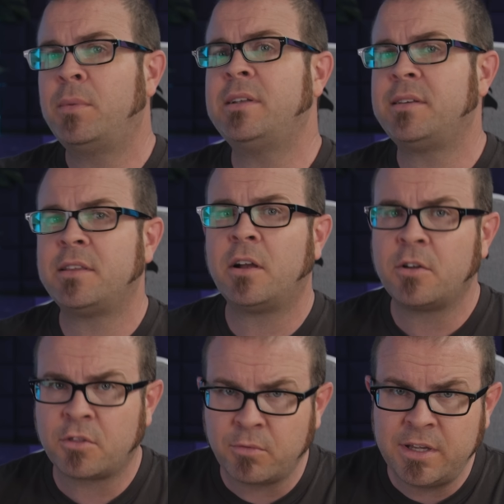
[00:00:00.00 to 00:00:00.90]
but there
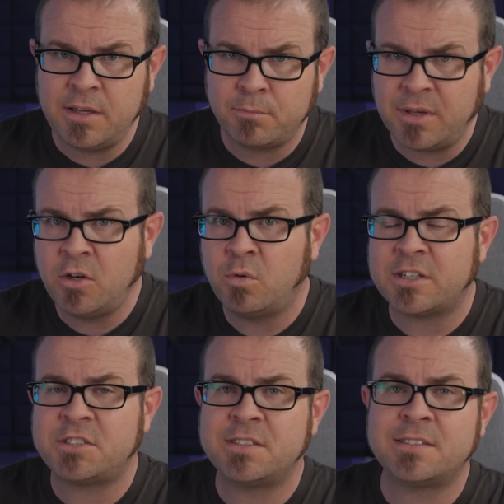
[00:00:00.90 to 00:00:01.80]
are three big
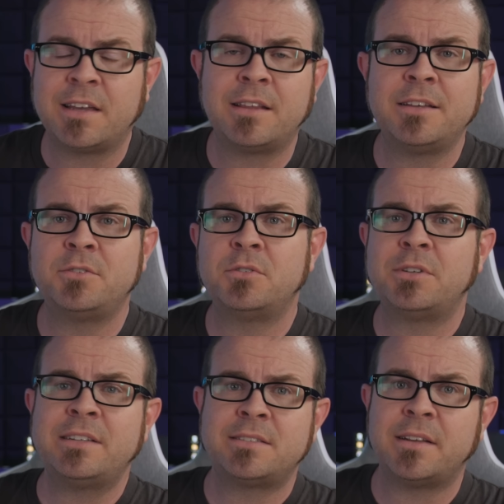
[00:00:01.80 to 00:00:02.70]
questions I'd like to
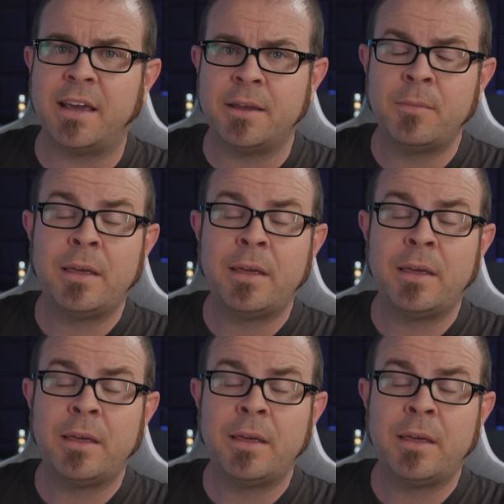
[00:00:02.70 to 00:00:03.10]
address today.